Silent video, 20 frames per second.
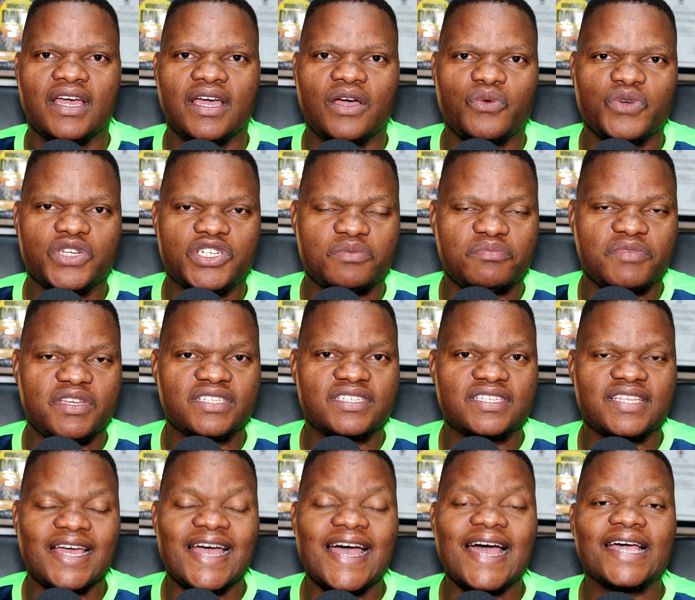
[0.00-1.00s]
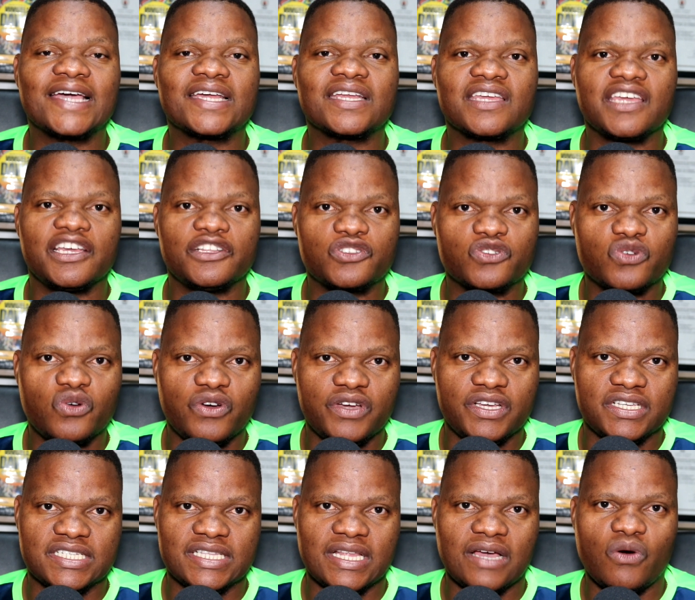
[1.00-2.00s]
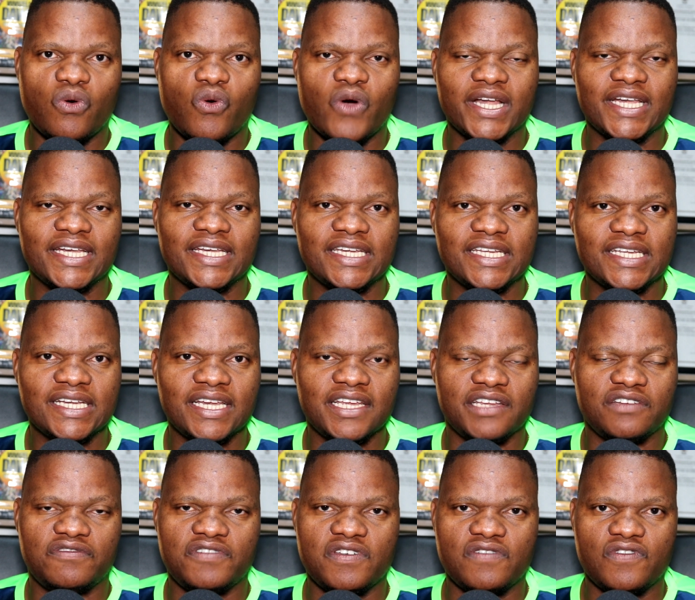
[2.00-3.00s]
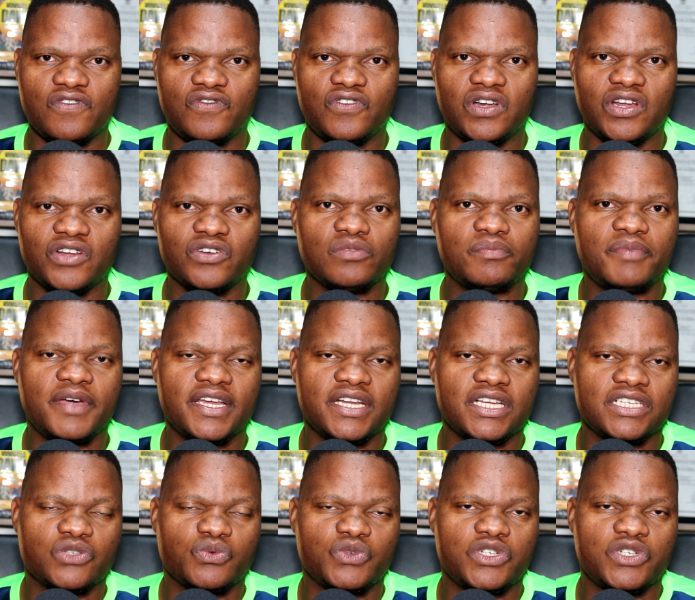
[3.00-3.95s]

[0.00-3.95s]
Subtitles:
which means the aggregate score is now 1-0 in favor of Orlando Pirates,